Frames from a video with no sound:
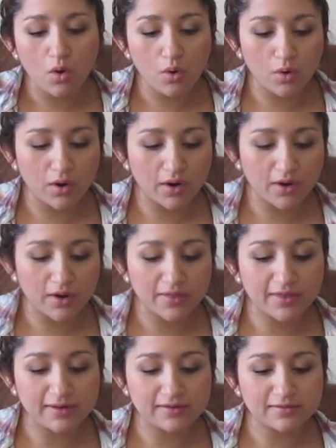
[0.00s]
or
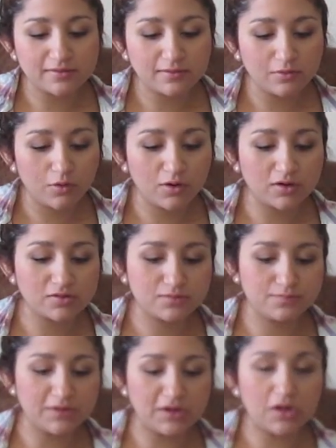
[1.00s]
the or
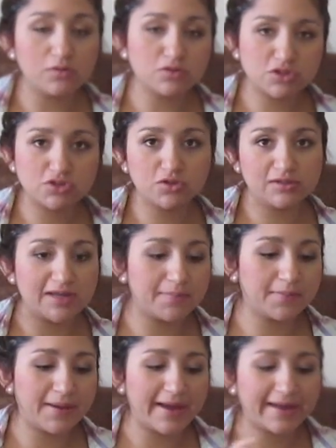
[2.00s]
you know just so the
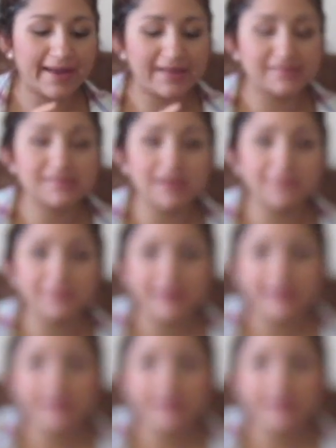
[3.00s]
diaper bag has stuff in